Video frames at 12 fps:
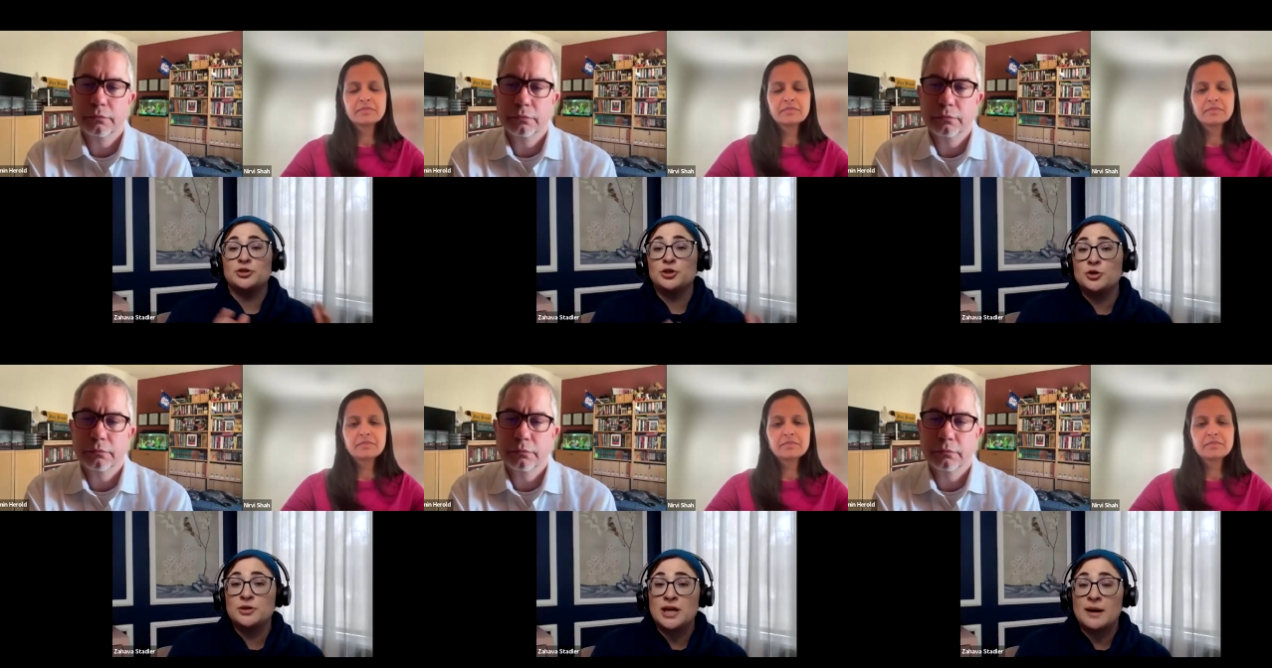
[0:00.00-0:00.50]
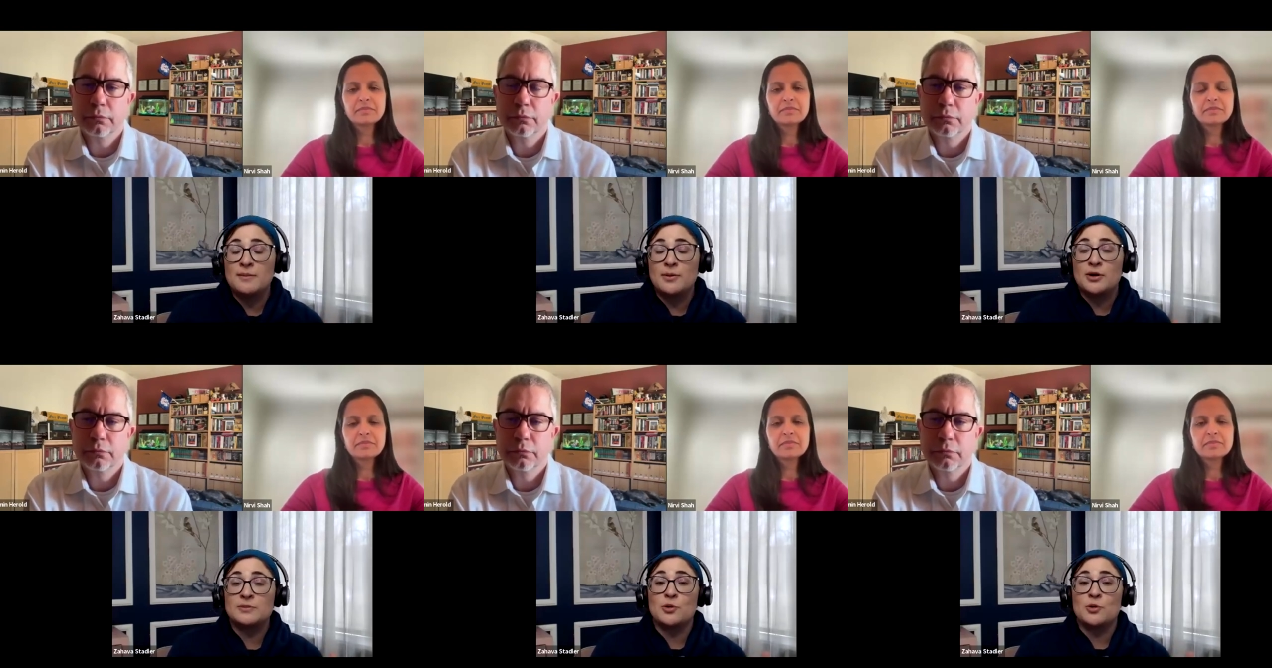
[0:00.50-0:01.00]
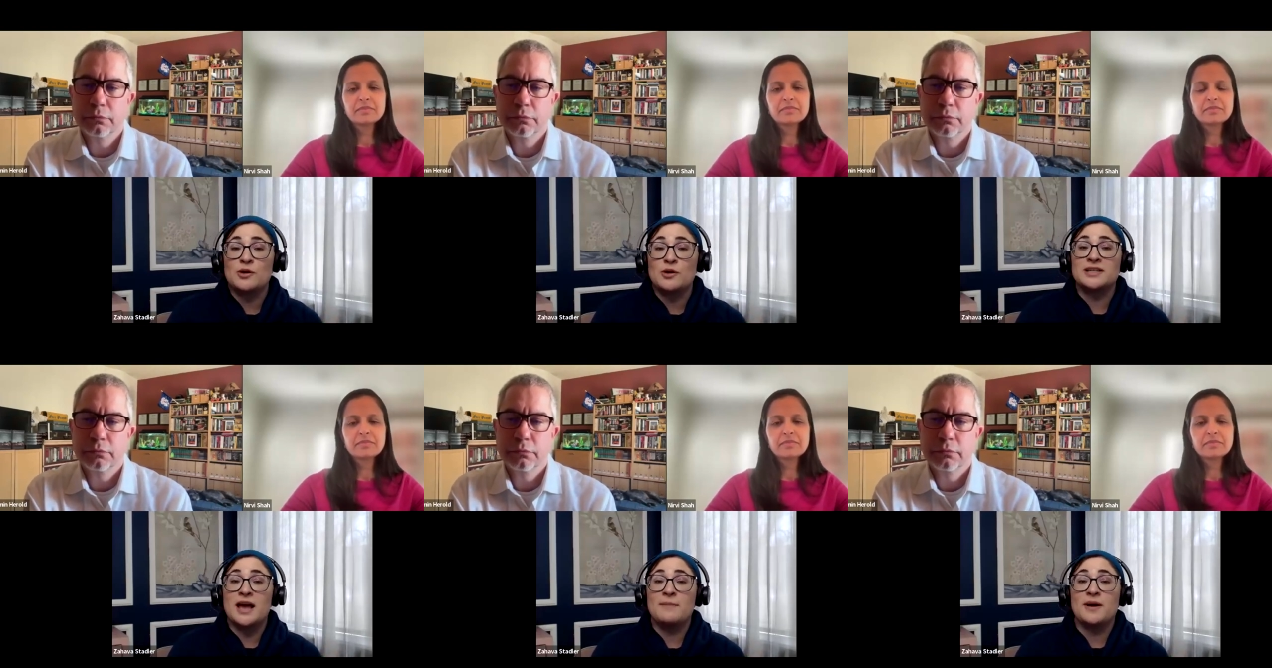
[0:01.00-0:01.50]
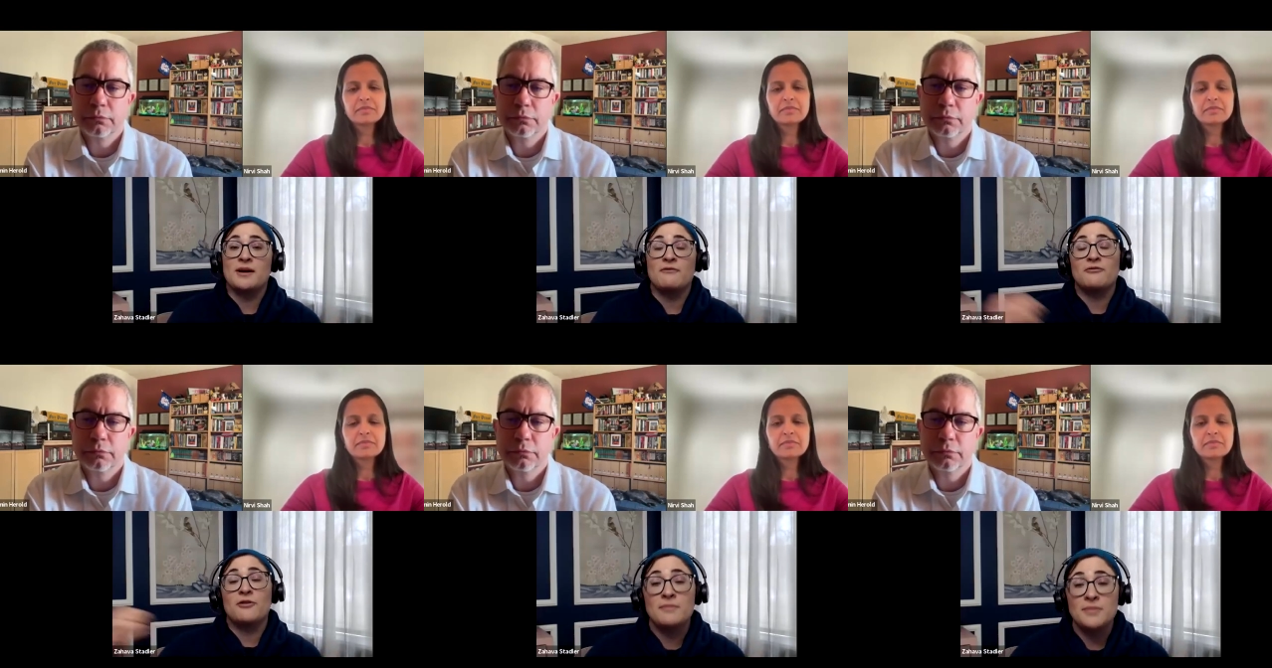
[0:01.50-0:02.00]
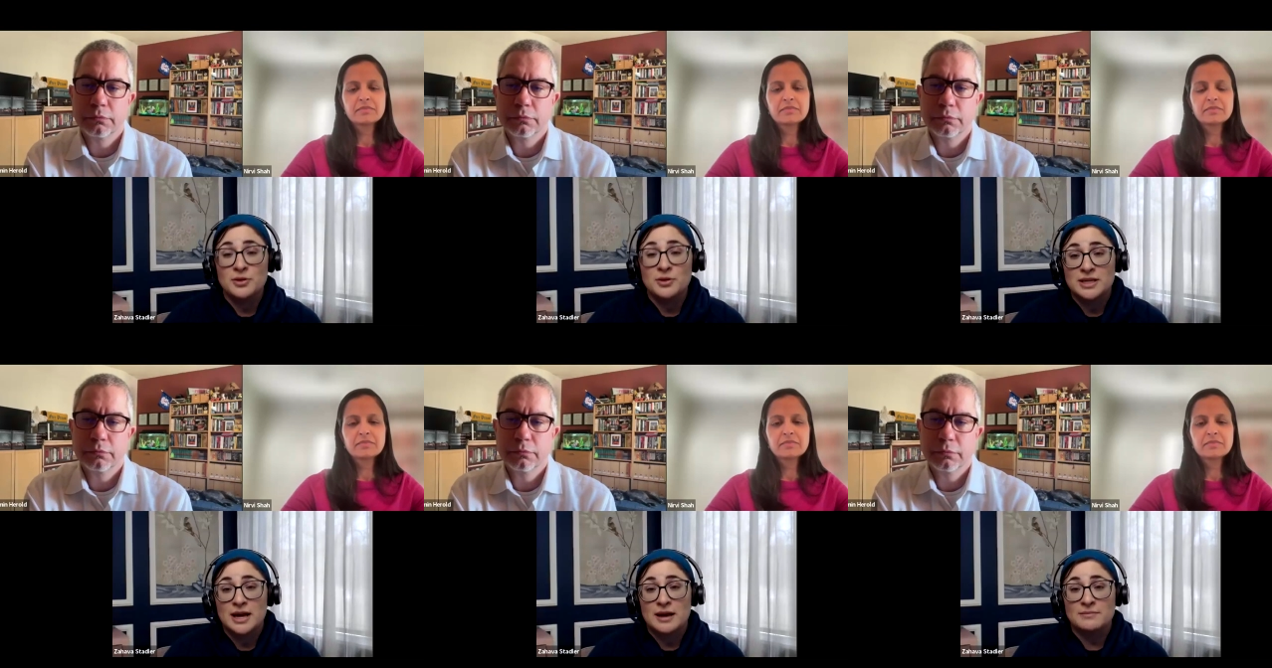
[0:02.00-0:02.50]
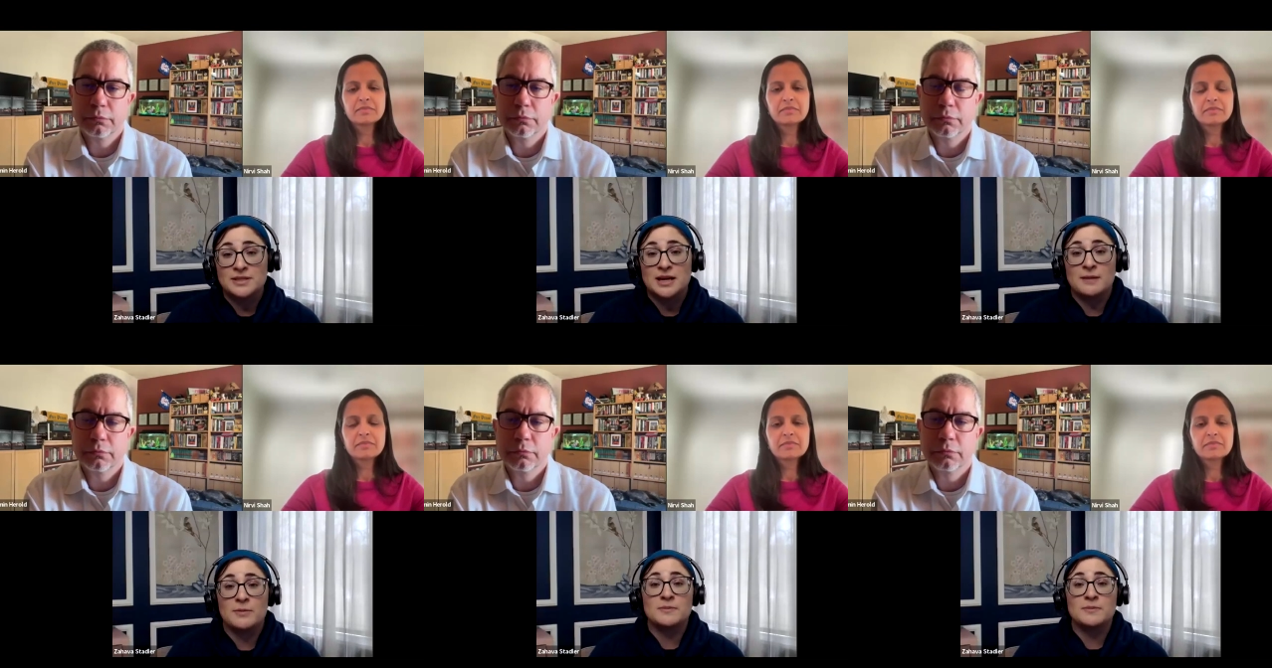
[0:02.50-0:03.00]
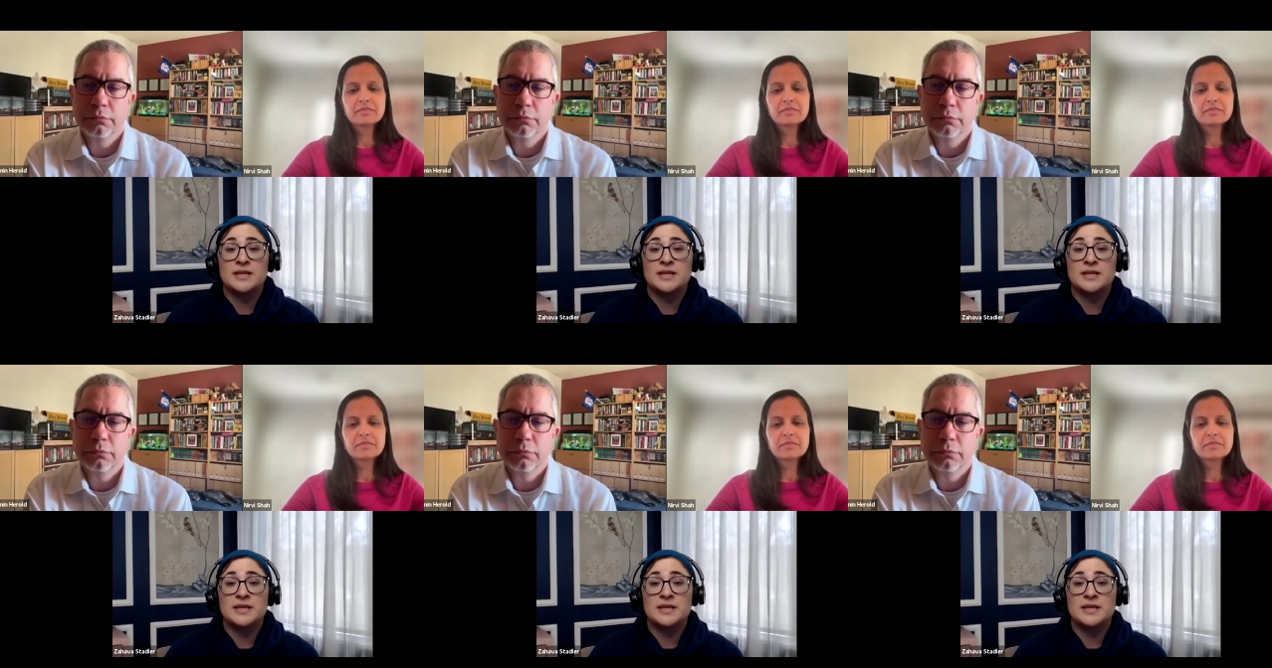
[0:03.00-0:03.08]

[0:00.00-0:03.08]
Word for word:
Speaker 1: to suburbs or escaping from those same suburbs,